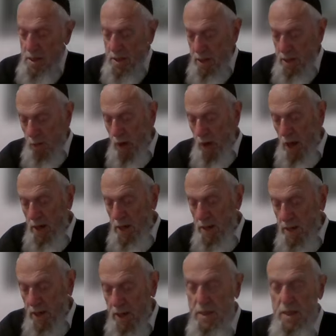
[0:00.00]
The way I
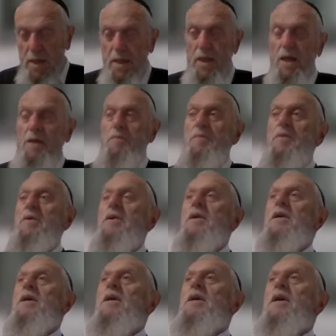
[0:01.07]
treated them,
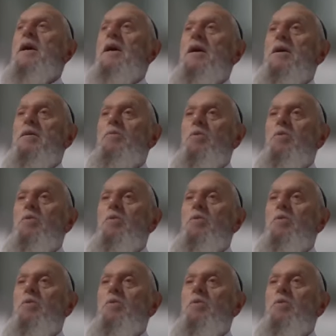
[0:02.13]
I